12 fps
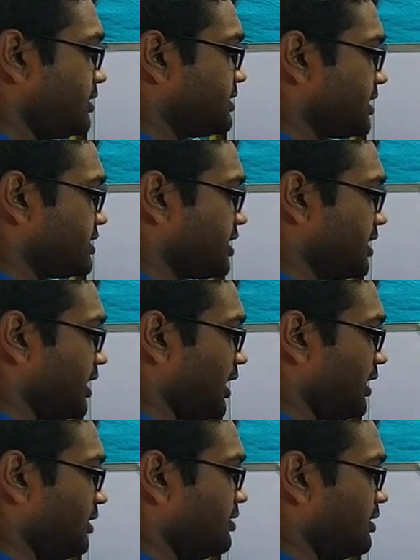intersection
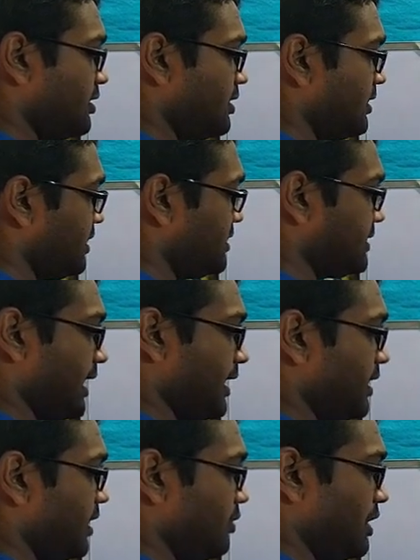A is
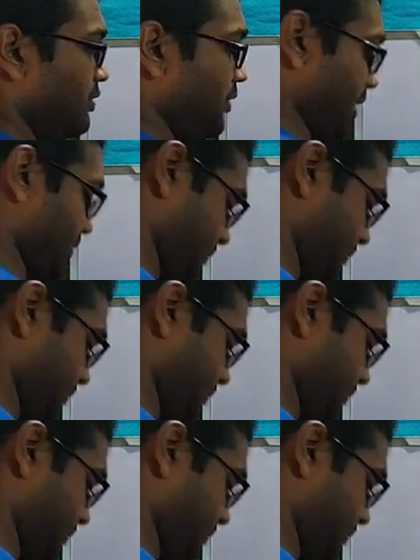again equal to